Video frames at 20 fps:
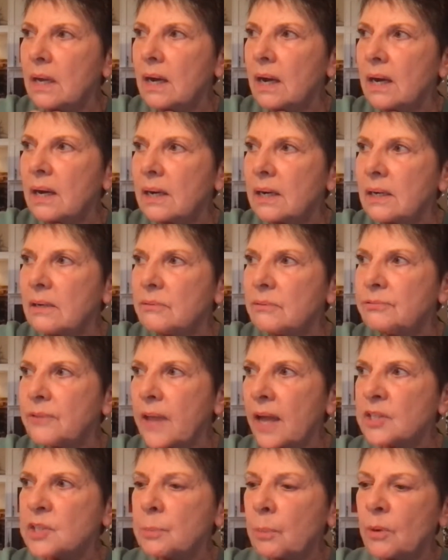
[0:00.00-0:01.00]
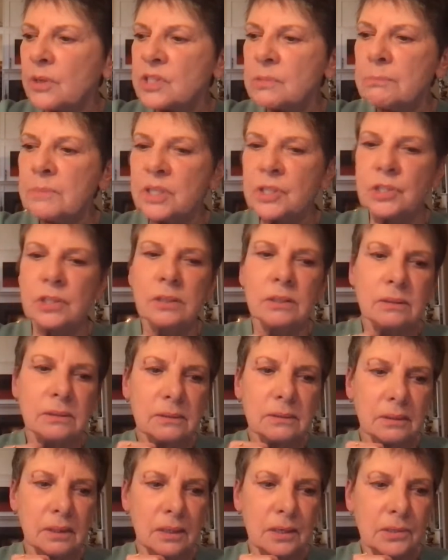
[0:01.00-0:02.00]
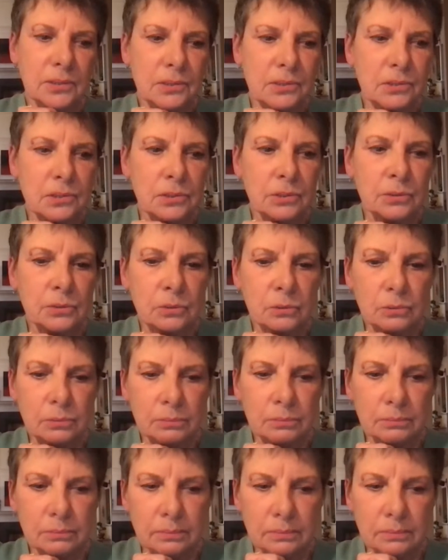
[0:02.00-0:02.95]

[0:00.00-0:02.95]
Flashpoint's mission is to